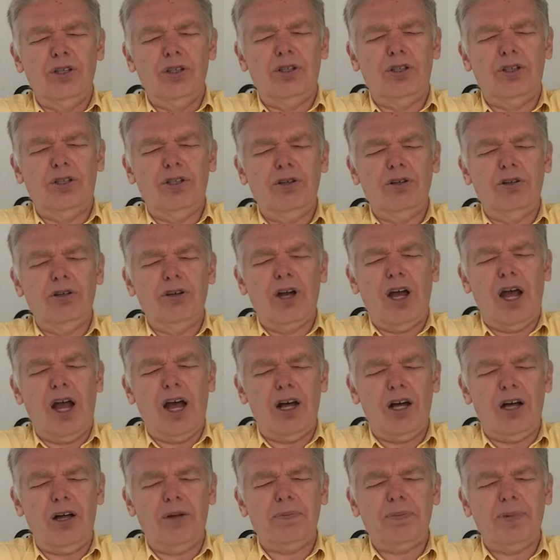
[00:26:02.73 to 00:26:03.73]
to
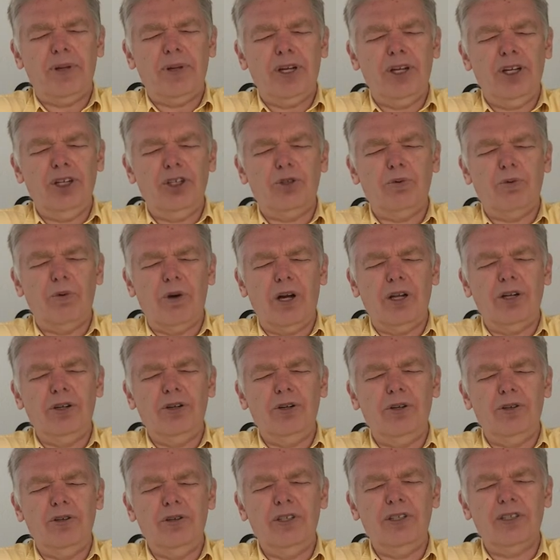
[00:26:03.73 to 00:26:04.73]
help each one
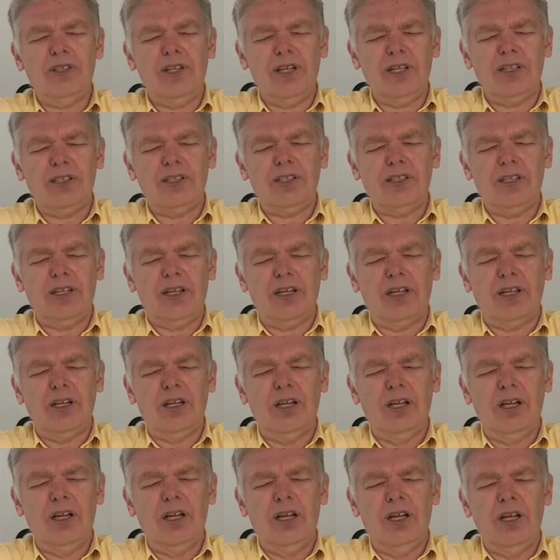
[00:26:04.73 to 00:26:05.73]
who is listening
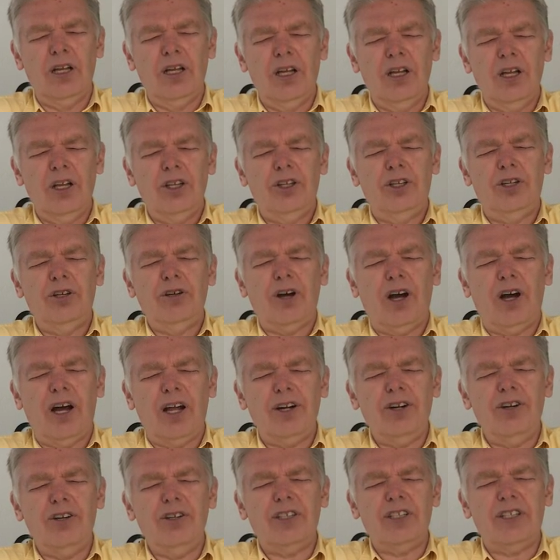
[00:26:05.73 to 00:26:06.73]
to
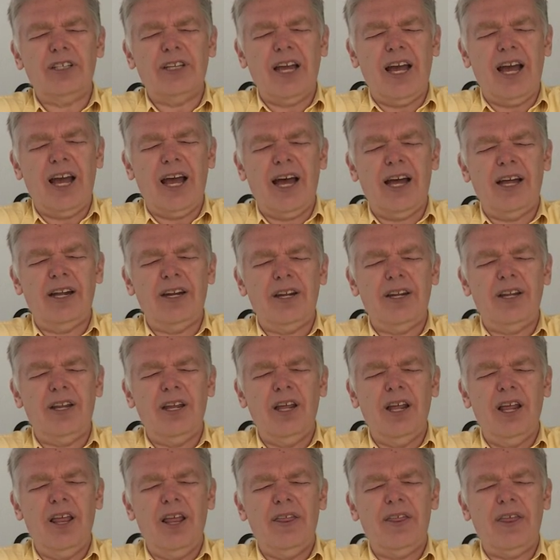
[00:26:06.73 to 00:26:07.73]
understand
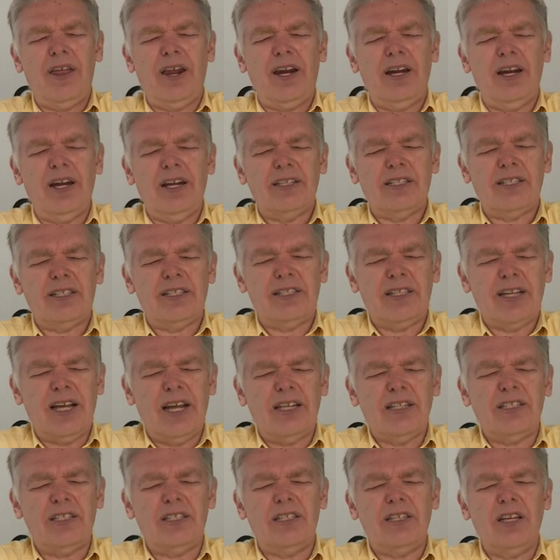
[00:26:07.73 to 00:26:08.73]
that in a
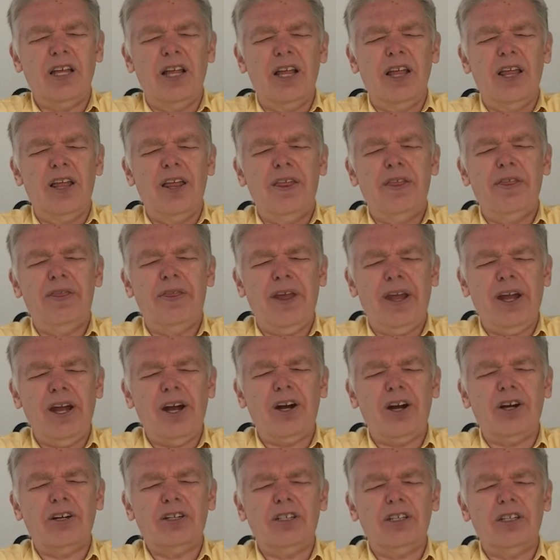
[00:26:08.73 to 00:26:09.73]
sense they
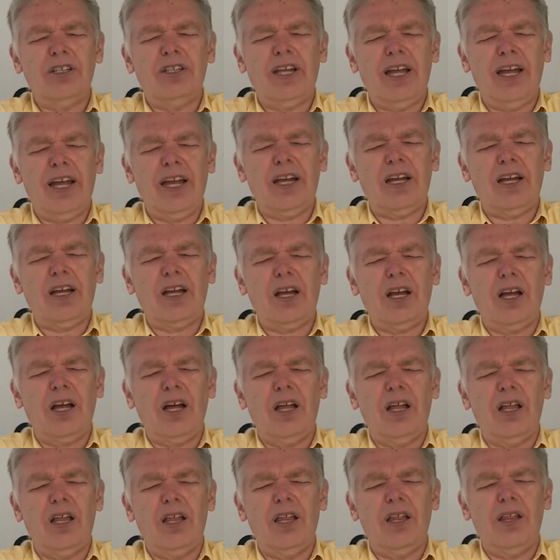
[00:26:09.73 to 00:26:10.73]
are to take
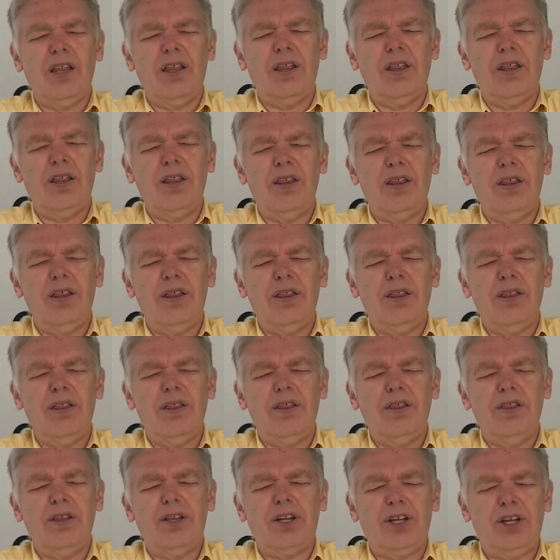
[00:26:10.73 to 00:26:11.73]

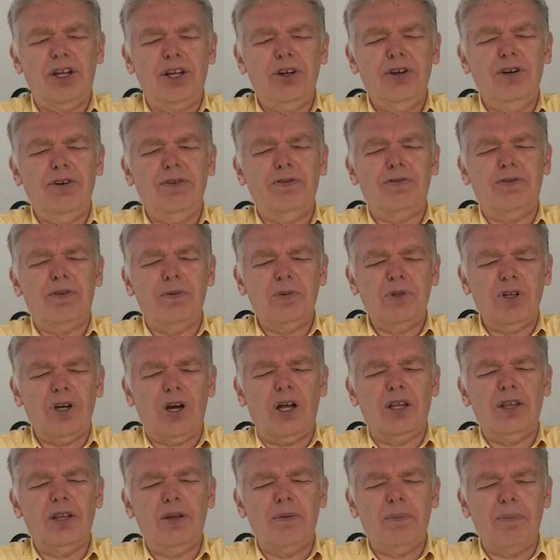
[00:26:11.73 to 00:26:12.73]
the cue from
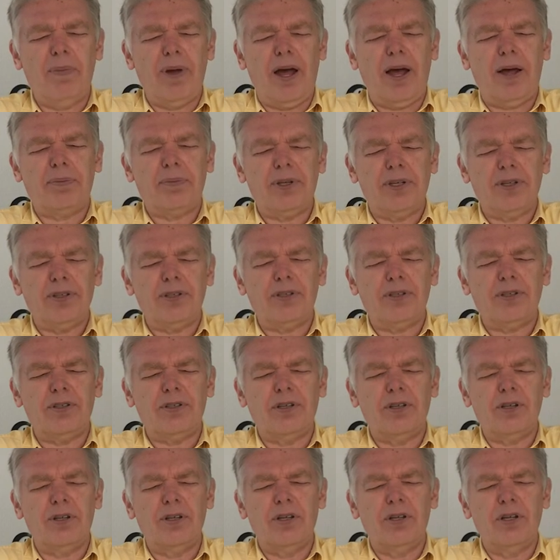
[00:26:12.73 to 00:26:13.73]
John the Baptist,
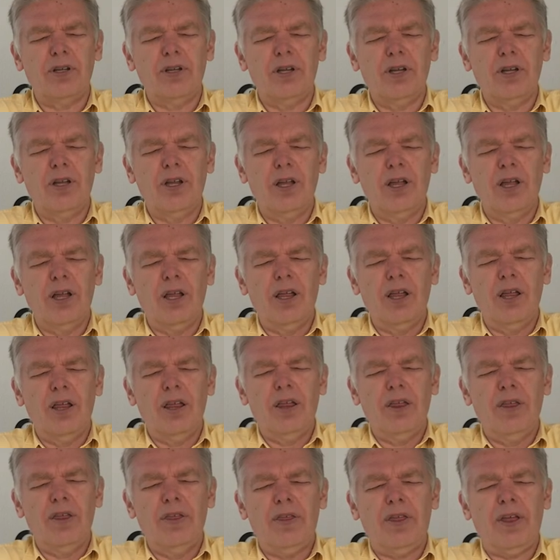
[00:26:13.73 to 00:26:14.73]

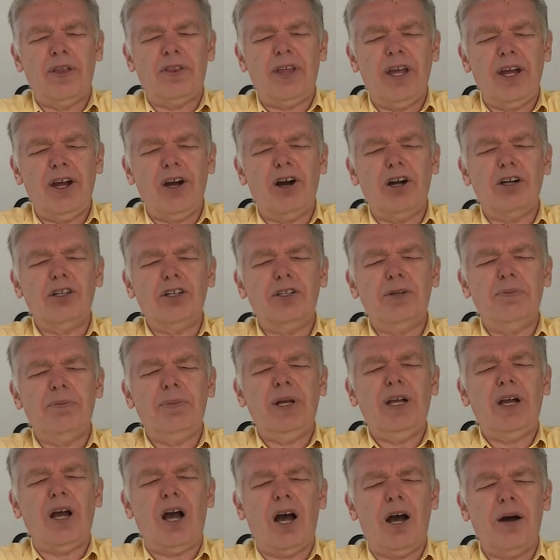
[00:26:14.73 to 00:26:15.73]
that they are to
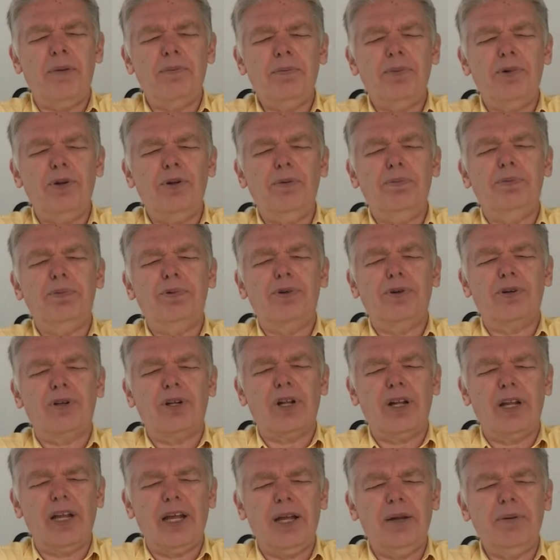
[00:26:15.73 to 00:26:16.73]
be humble
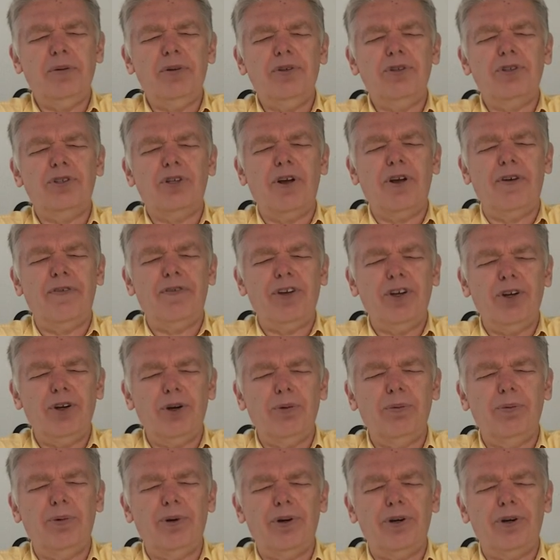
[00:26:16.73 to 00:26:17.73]
proclaimers of your
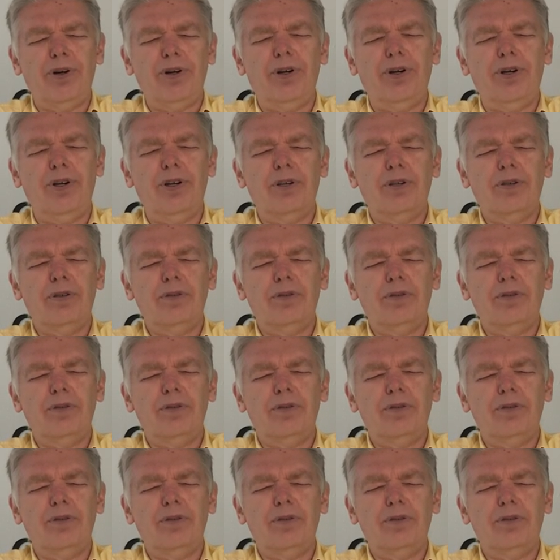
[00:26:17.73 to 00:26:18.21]
word,